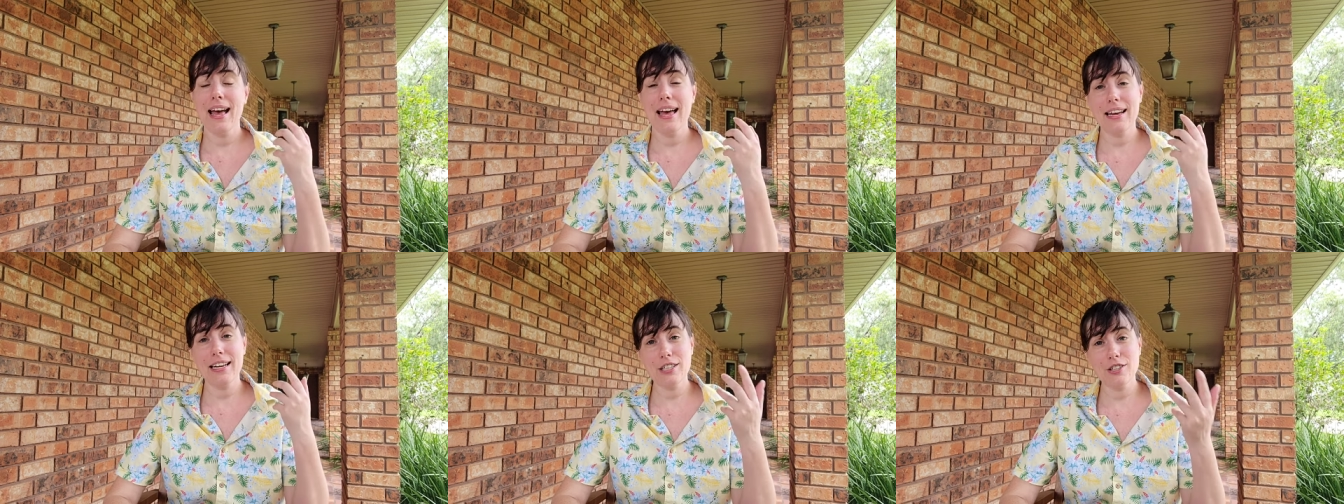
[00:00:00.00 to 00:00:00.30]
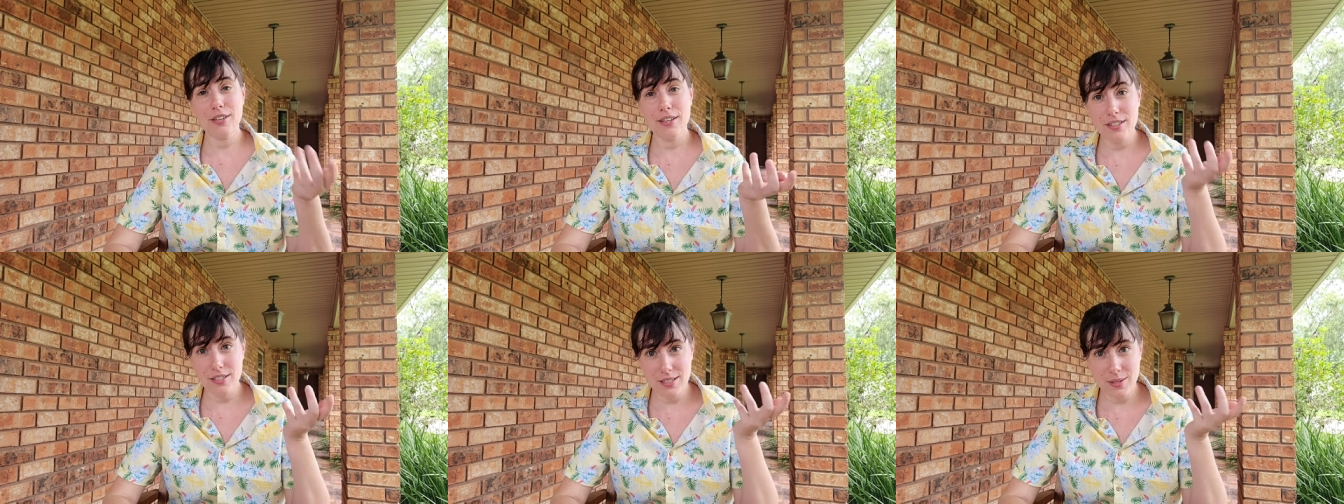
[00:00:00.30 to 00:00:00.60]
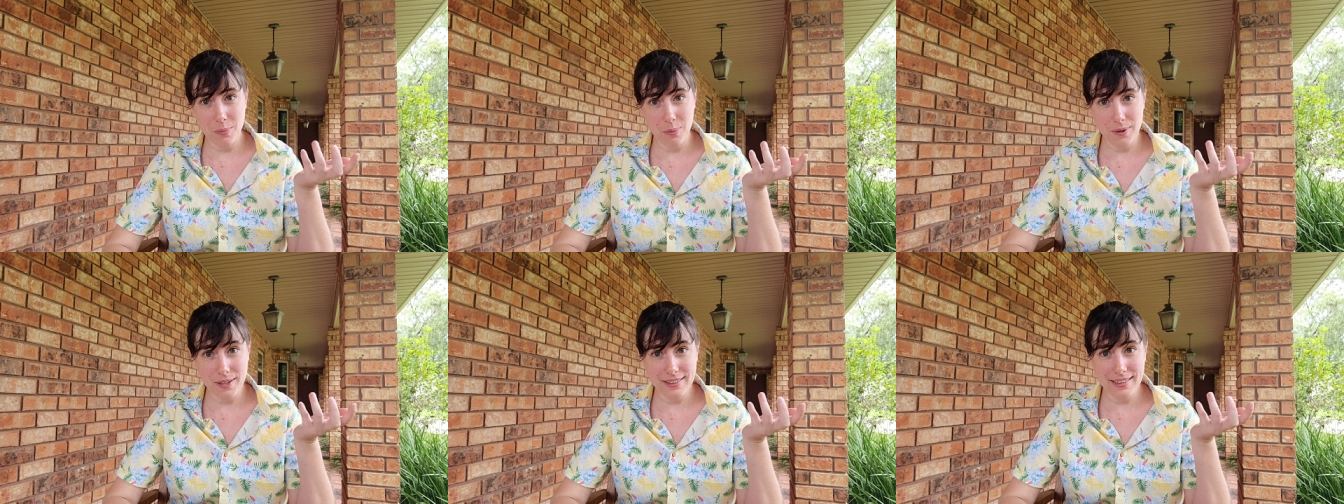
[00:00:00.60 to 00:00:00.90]
And I try to
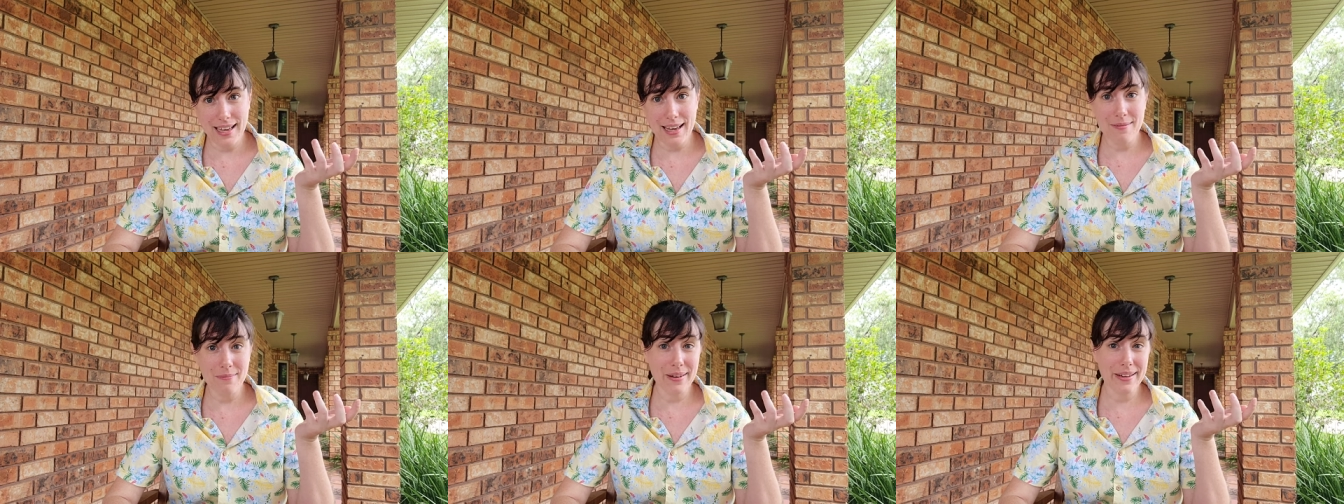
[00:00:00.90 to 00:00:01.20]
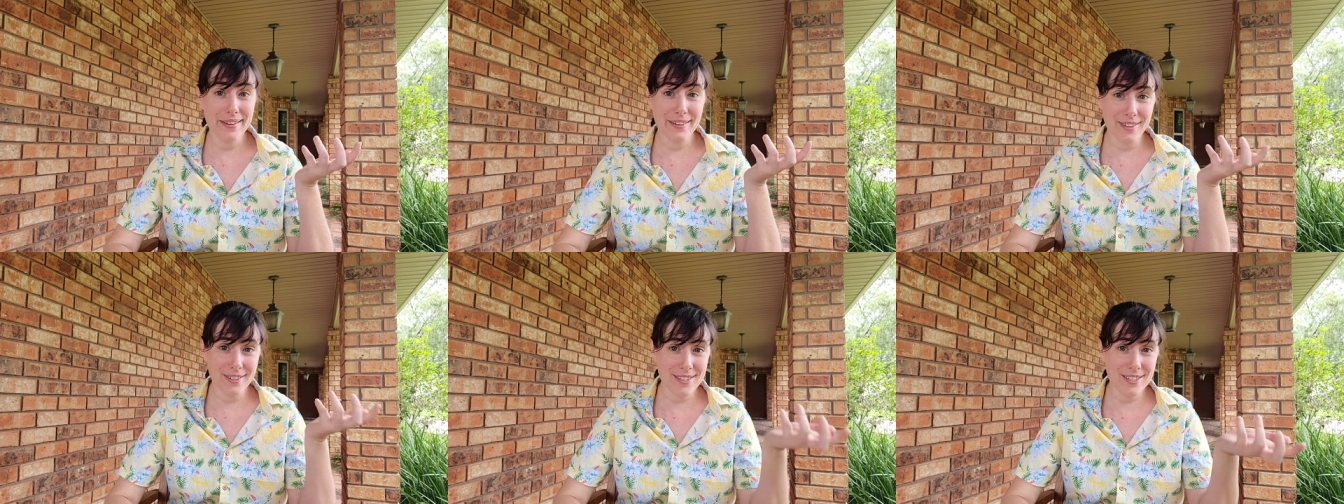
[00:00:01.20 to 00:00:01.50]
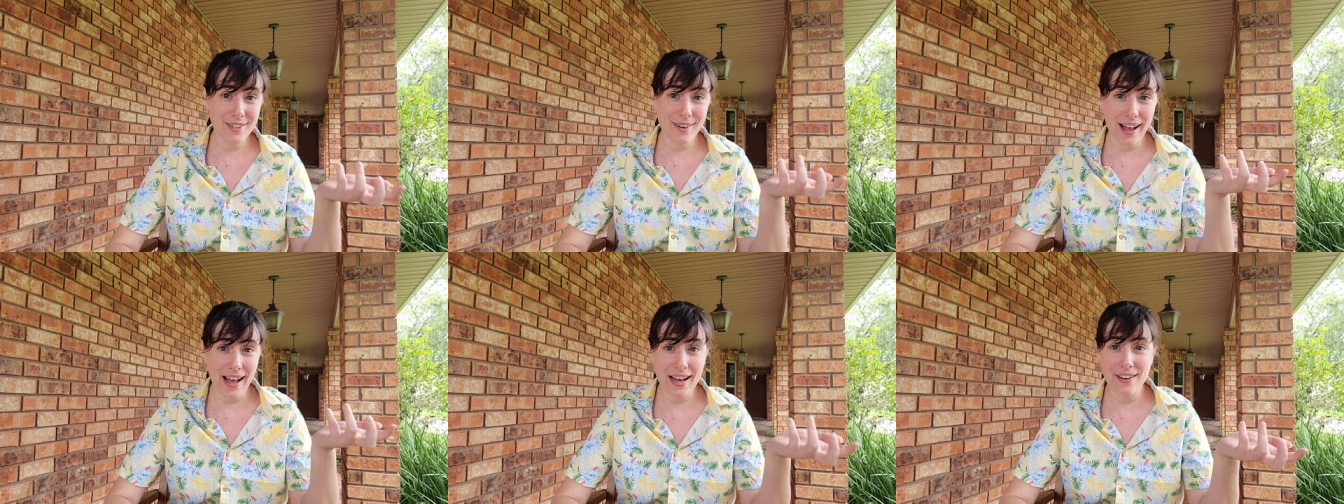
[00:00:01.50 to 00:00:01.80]
support that by
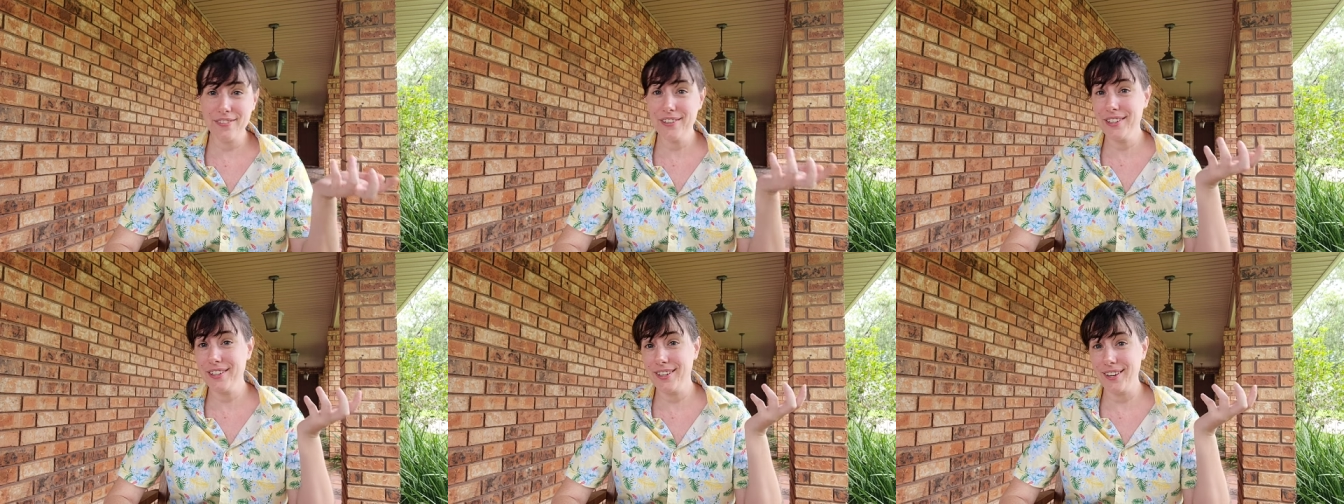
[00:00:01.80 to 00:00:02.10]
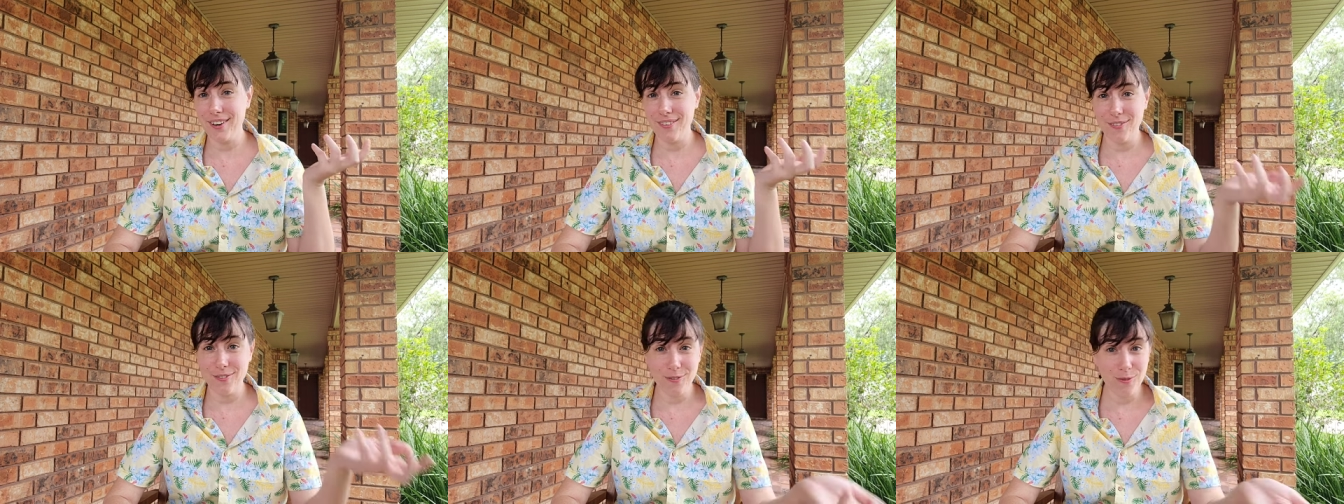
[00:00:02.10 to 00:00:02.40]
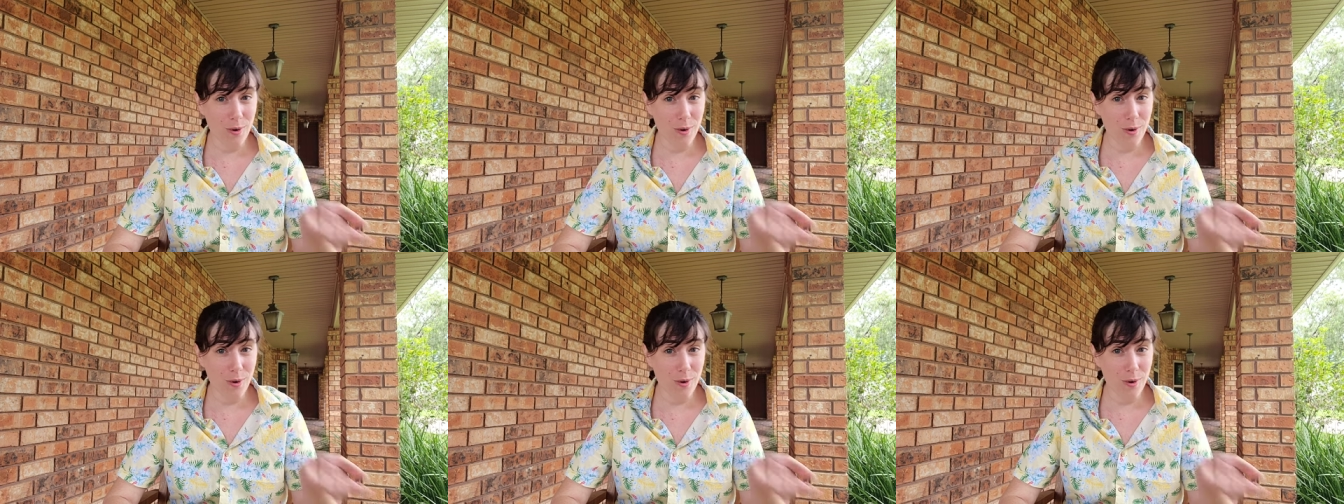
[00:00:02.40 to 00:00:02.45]
also having